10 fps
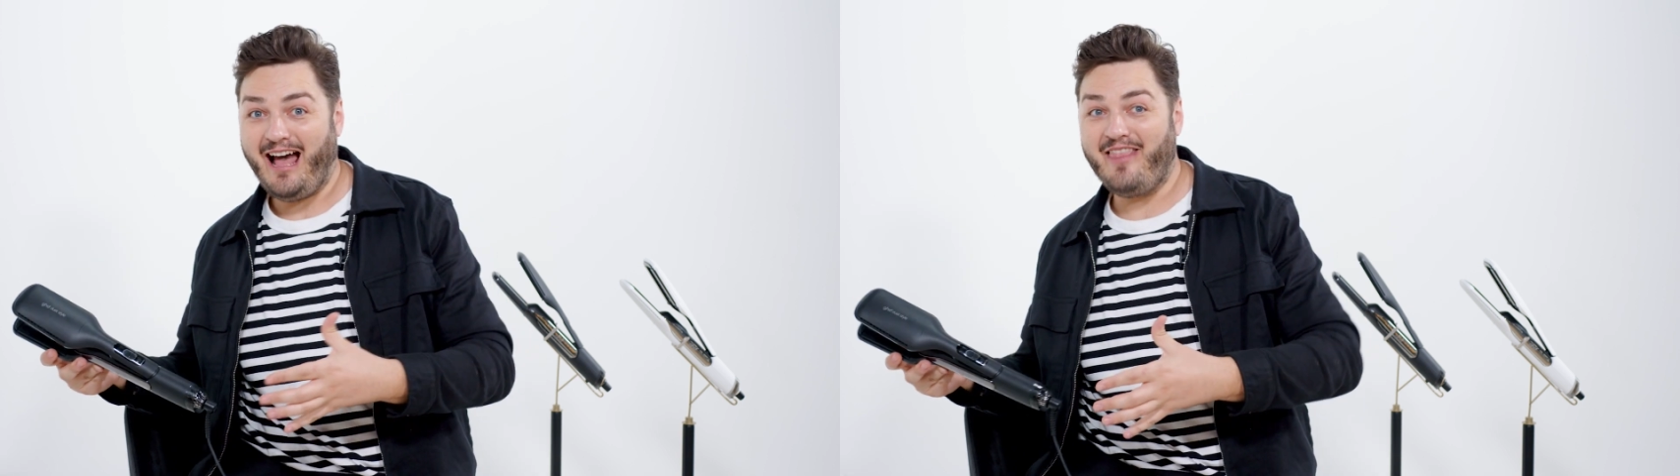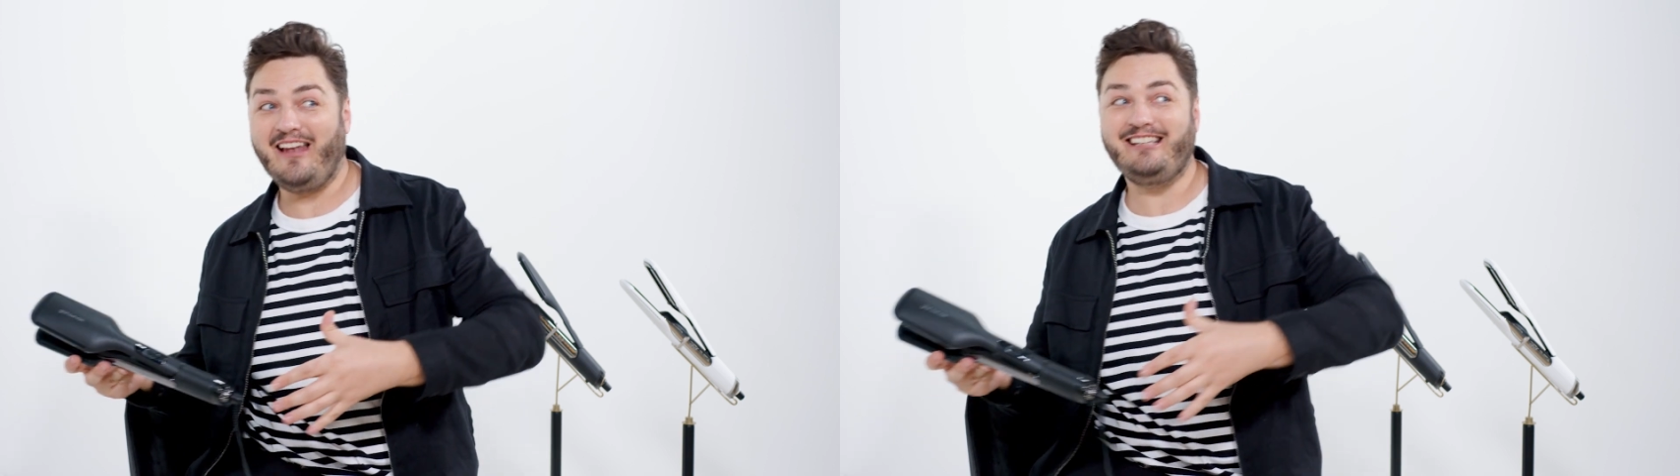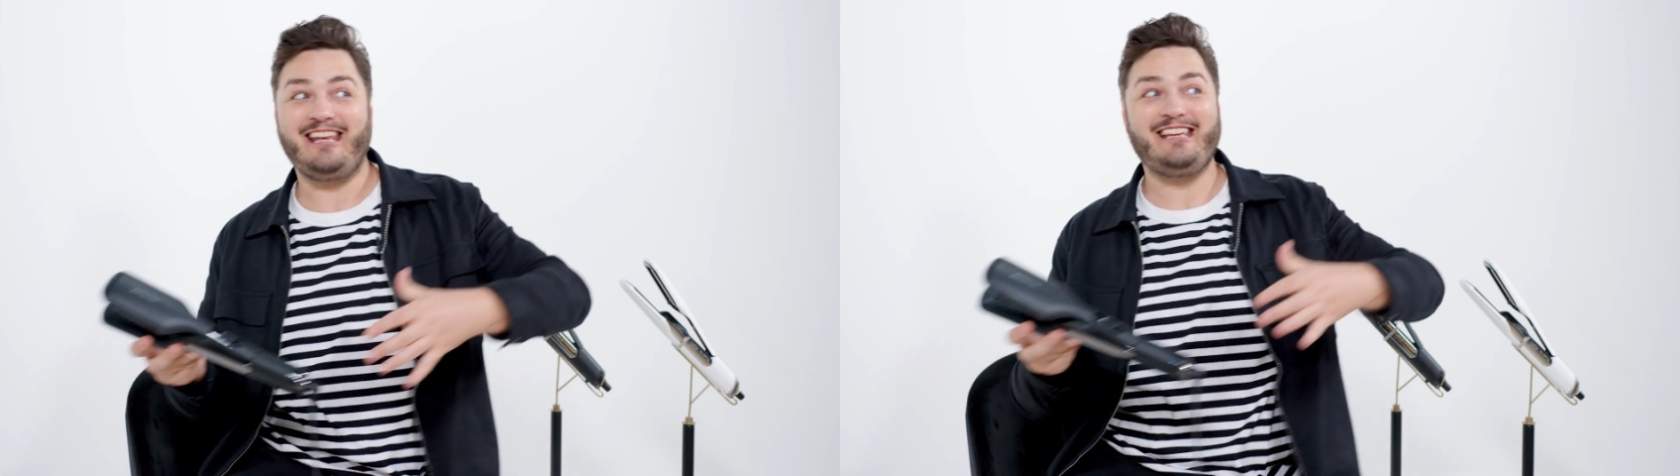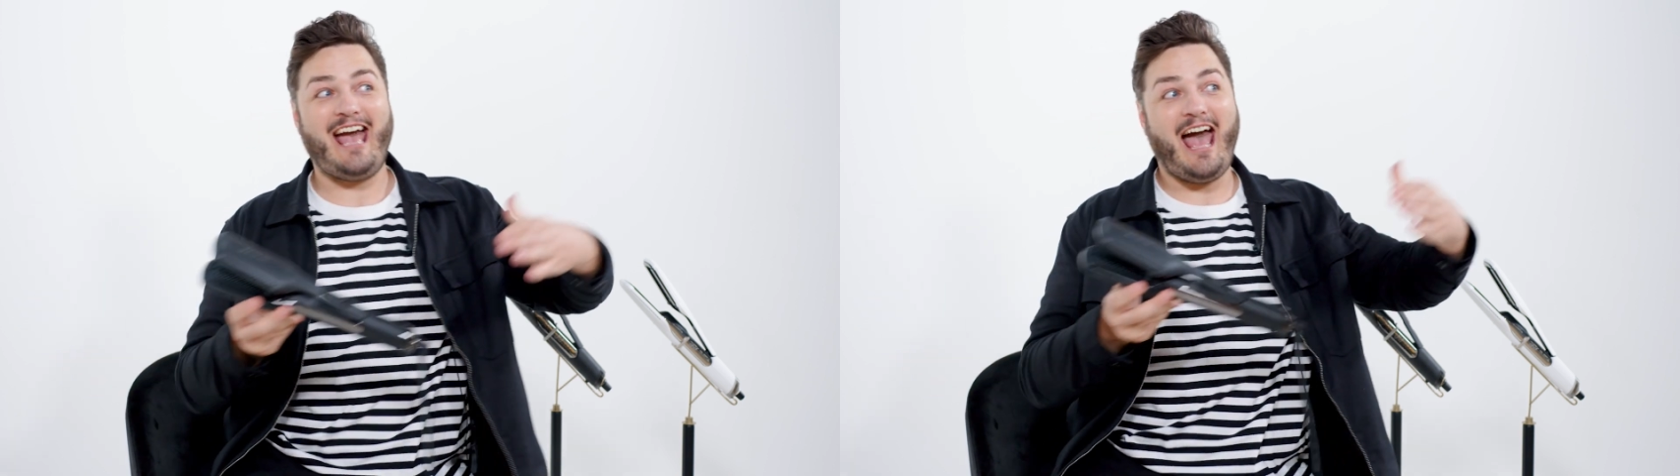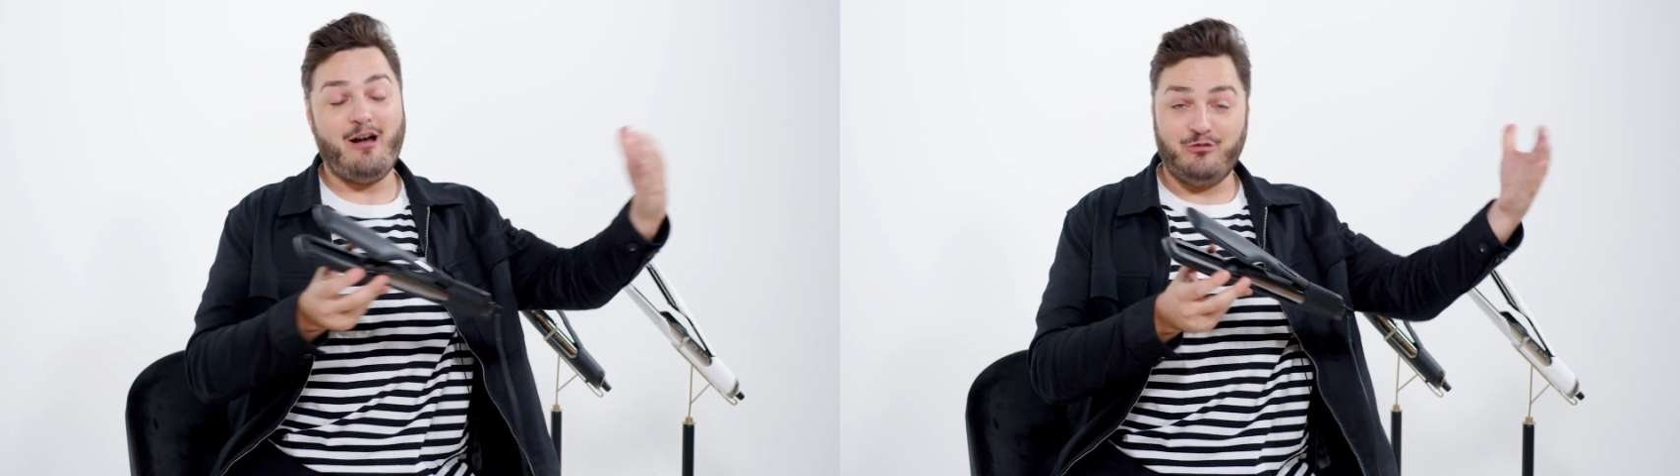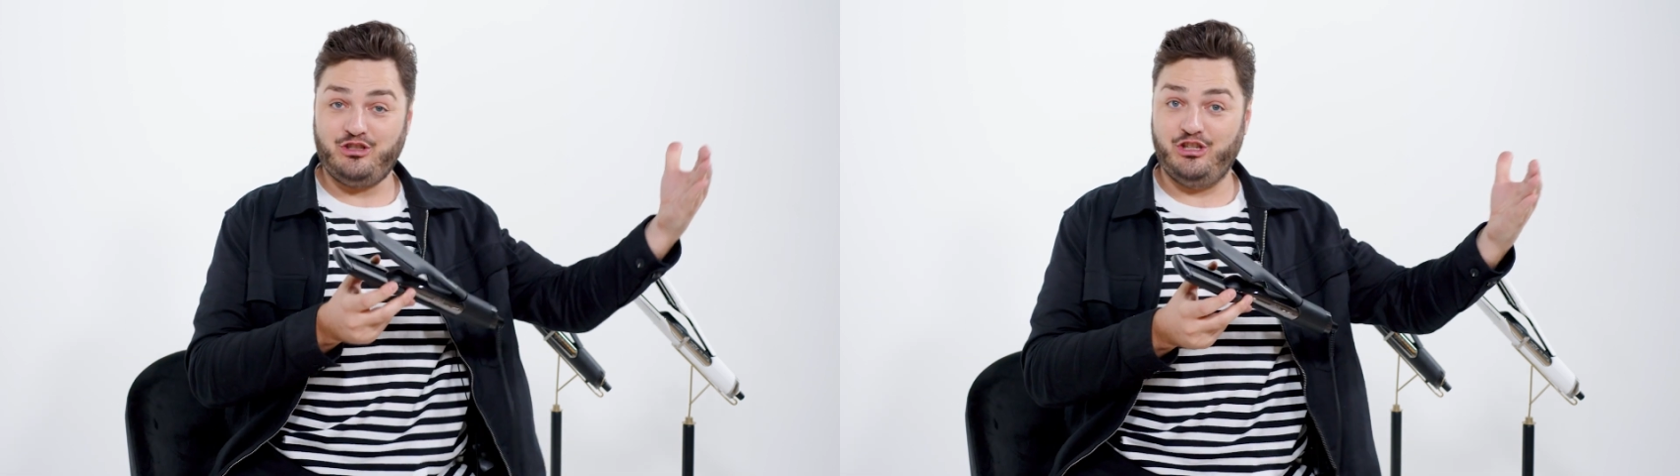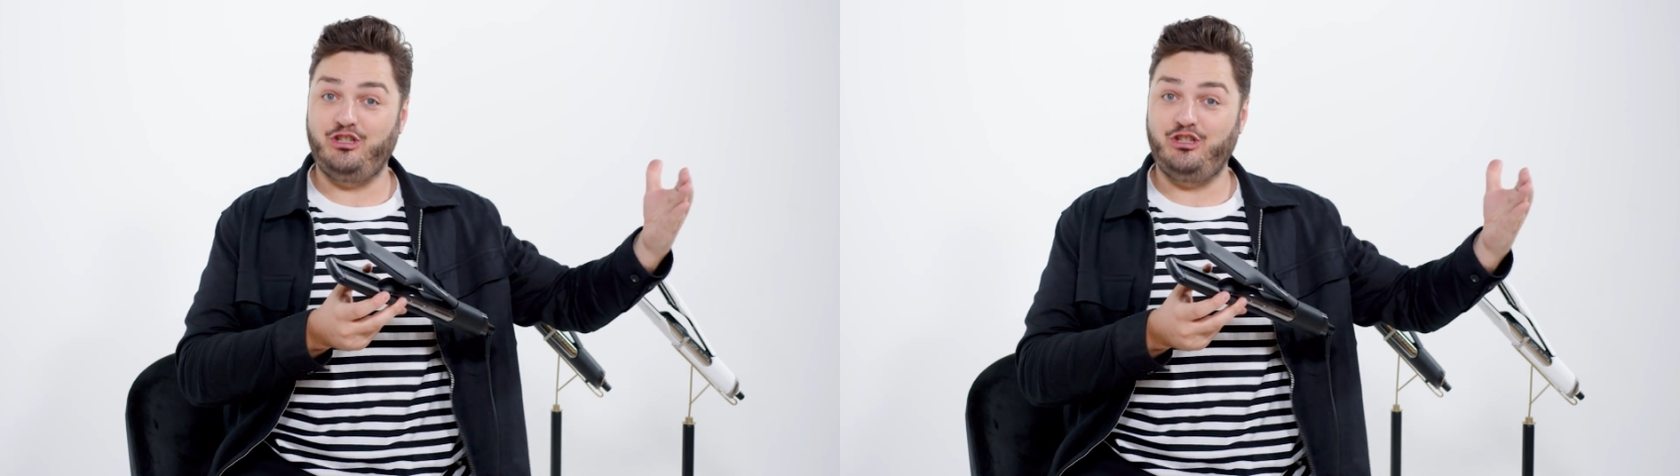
and then take it out to